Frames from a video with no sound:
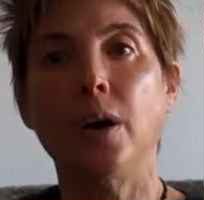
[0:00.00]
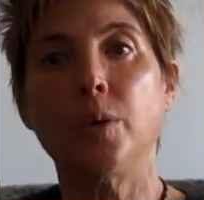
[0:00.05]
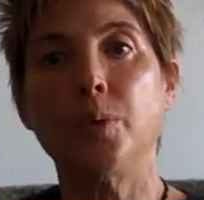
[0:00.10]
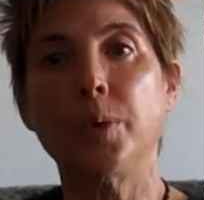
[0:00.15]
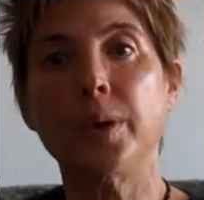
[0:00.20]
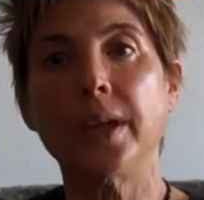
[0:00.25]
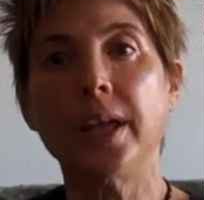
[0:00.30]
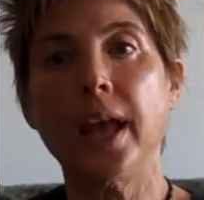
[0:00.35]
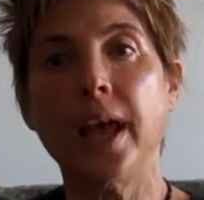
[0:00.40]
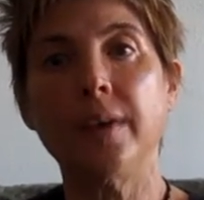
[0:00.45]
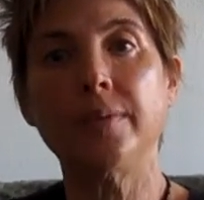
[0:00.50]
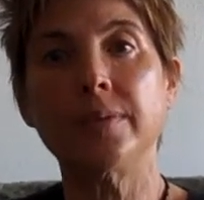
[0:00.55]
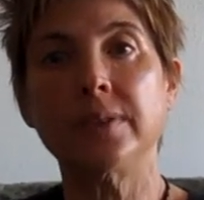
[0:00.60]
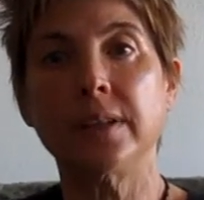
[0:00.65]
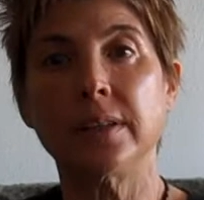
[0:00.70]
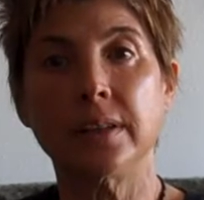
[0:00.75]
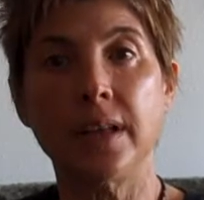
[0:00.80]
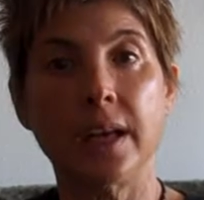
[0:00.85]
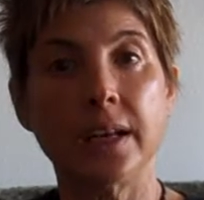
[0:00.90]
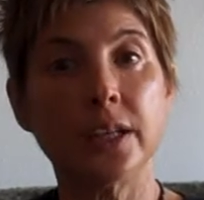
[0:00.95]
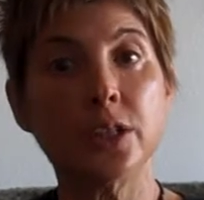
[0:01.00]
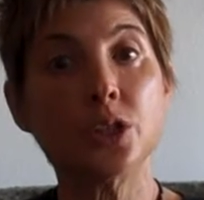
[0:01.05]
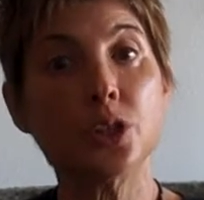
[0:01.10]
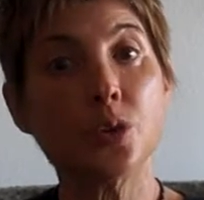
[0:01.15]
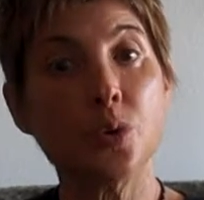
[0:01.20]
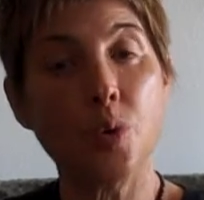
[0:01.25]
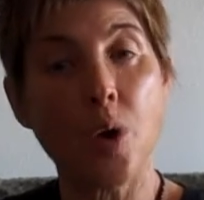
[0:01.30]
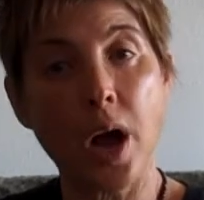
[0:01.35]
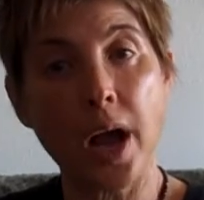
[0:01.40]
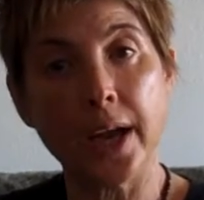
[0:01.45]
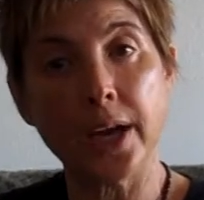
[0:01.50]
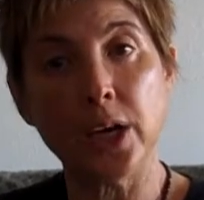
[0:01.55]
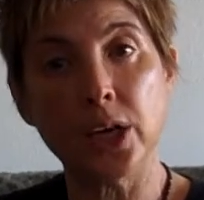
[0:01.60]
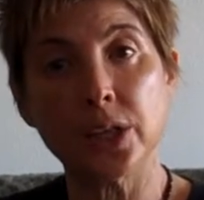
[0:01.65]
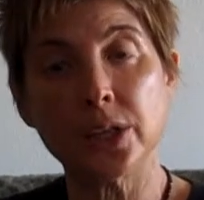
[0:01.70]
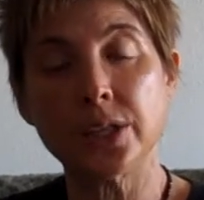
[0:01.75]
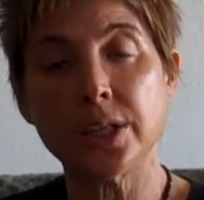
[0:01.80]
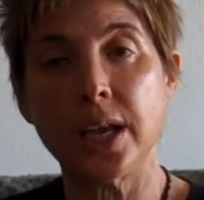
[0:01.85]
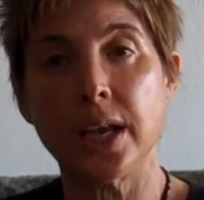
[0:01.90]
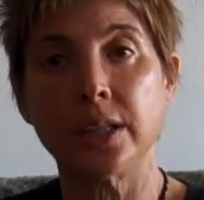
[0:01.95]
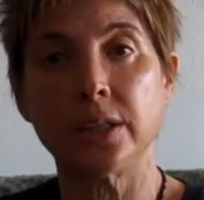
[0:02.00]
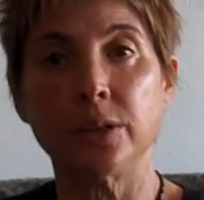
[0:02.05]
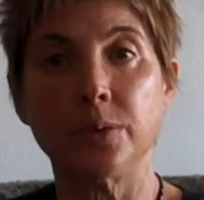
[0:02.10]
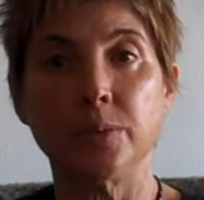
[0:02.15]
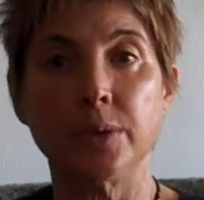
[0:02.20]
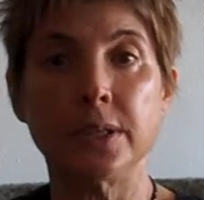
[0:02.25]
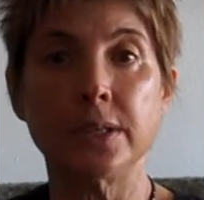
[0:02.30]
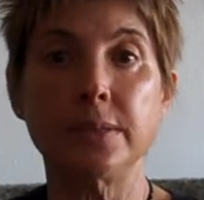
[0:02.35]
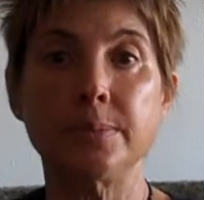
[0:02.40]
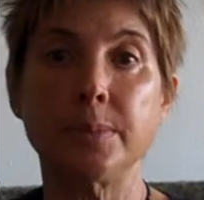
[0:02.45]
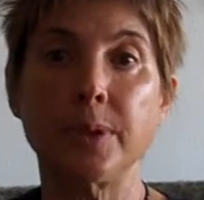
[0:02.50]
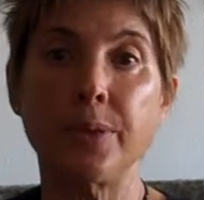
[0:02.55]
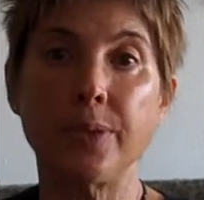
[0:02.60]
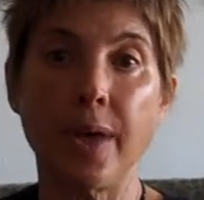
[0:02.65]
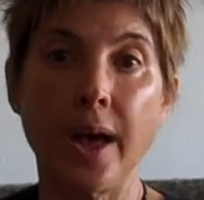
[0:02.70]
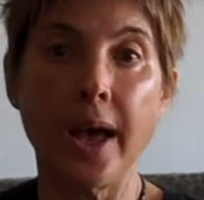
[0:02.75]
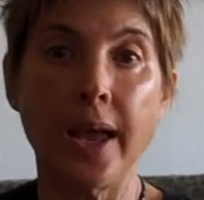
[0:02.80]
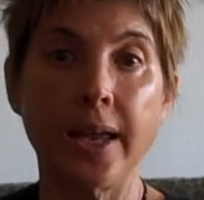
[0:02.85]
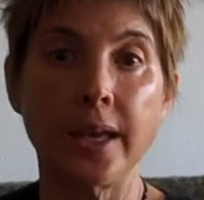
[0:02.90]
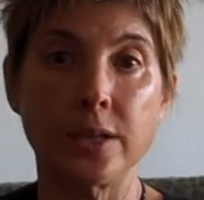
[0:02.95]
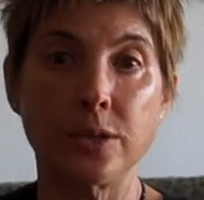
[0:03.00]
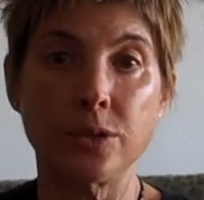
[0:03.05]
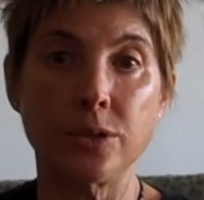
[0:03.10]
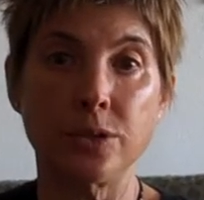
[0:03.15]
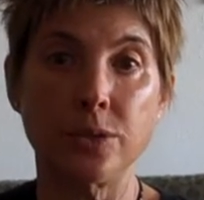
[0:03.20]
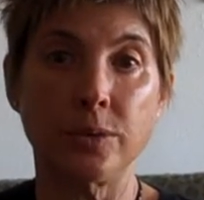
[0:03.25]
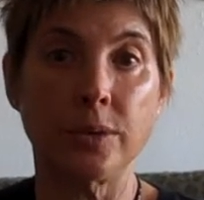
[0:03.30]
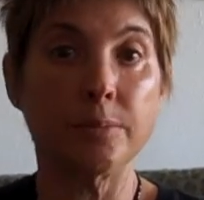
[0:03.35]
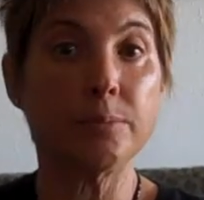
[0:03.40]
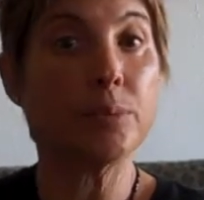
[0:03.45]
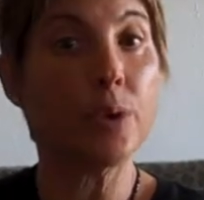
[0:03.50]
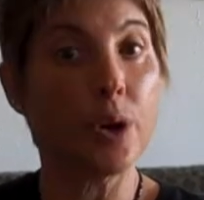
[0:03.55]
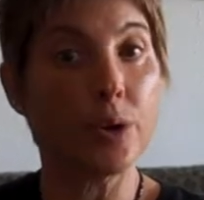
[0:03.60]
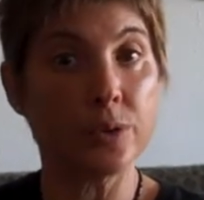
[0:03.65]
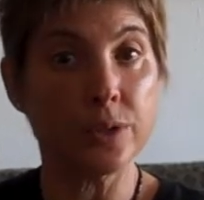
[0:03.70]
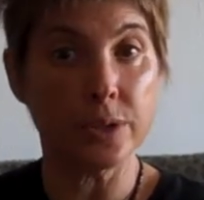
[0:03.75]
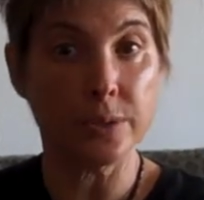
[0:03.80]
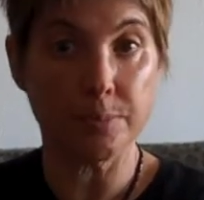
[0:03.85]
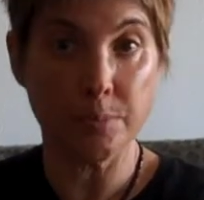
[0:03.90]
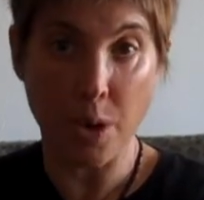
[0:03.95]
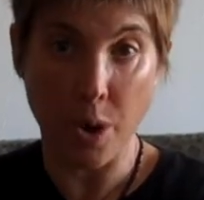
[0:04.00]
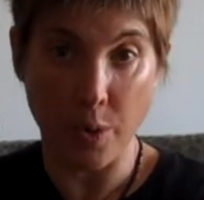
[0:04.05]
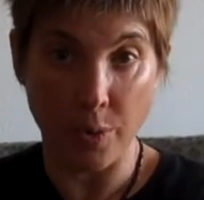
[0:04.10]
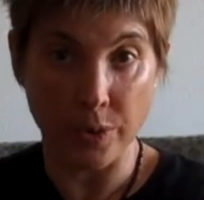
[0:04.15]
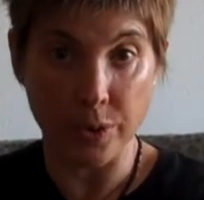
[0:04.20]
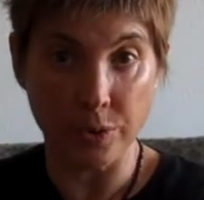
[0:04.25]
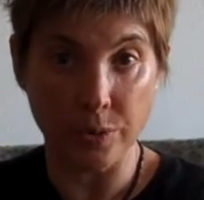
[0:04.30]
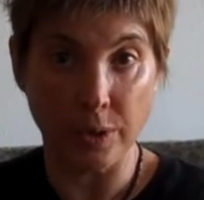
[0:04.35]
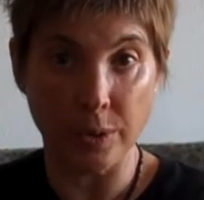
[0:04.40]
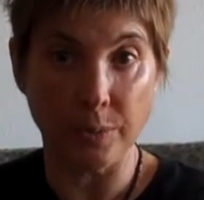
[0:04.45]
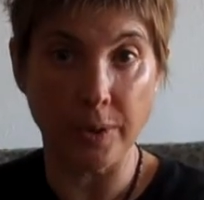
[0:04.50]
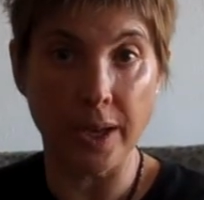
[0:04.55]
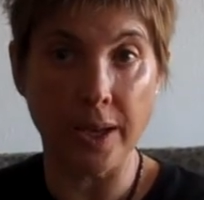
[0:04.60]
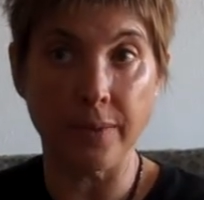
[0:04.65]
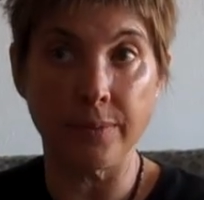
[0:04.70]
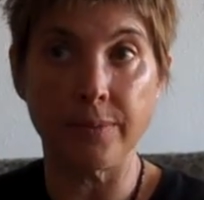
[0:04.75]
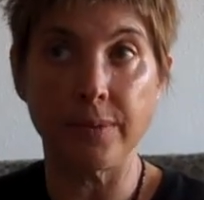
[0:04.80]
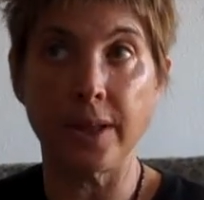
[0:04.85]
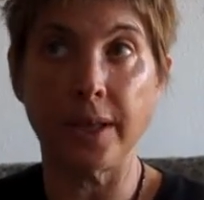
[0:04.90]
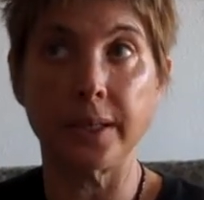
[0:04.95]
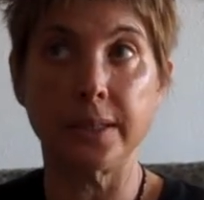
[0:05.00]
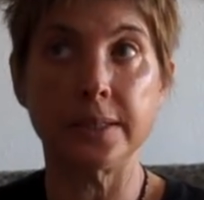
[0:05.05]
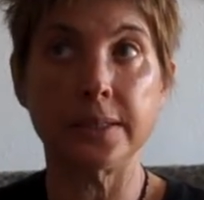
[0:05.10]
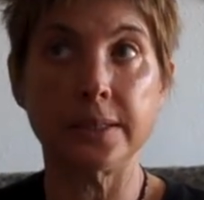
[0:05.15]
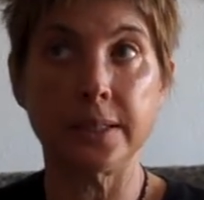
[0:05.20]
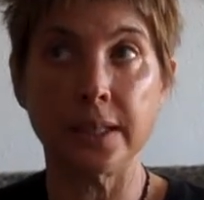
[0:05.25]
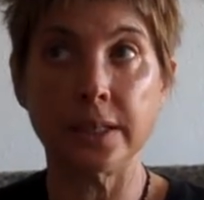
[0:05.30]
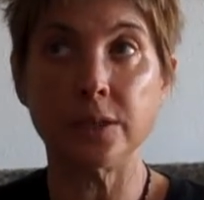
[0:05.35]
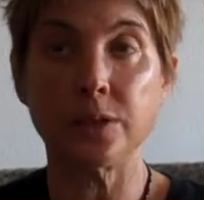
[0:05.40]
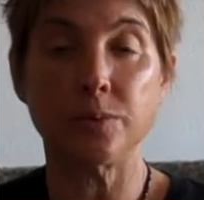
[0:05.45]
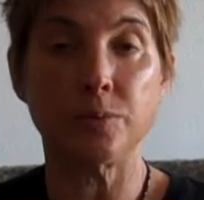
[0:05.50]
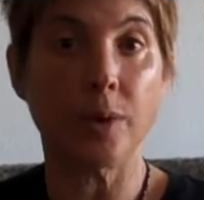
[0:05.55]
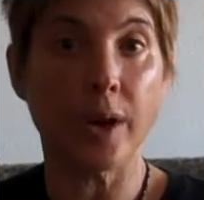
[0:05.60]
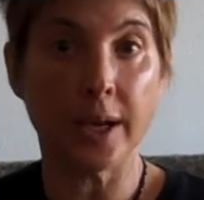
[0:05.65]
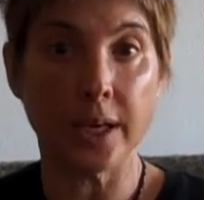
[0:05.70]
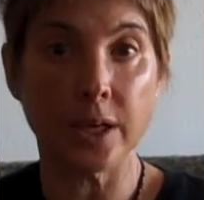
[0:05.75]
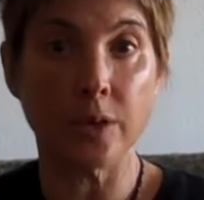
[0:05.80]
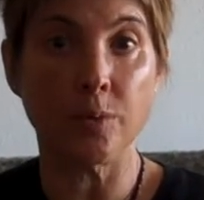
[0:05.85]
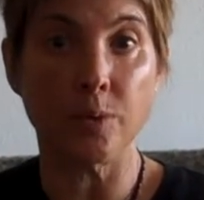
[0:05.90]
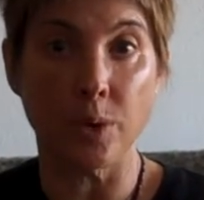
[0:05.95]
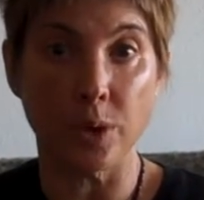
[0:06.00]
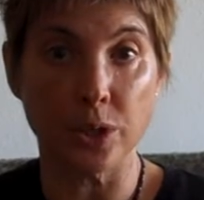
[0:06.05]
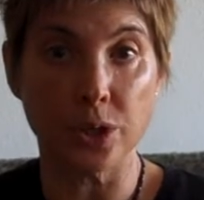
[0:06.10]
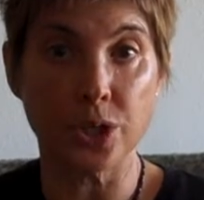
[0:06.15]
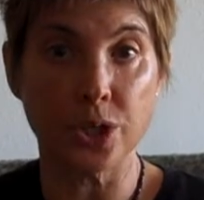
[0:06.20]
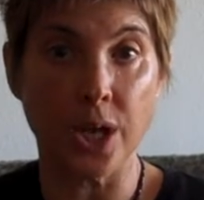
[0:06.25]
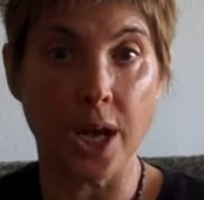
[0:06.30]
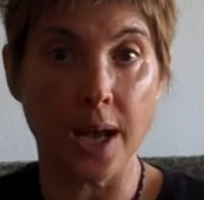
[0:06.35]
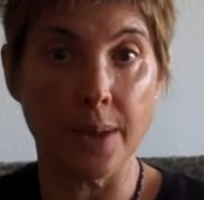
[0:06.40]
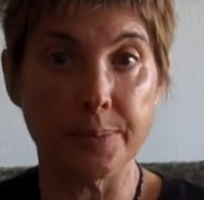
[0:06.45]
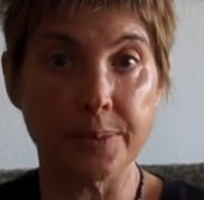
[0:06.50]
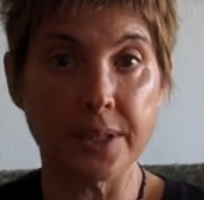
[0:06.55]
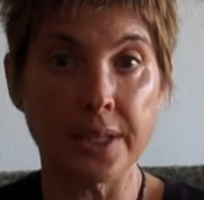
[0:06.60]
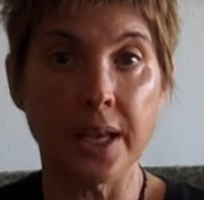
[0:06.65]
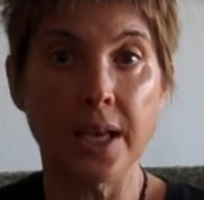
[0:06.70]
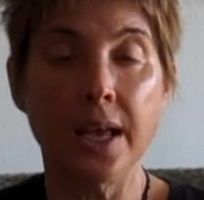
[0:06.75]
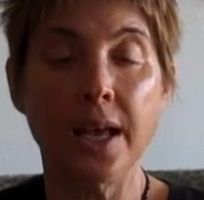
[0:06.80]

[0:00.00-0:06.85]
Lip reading: We have Leilani Squires and Louise Mathias doing prose and poetry. We have like 6 writing workshops.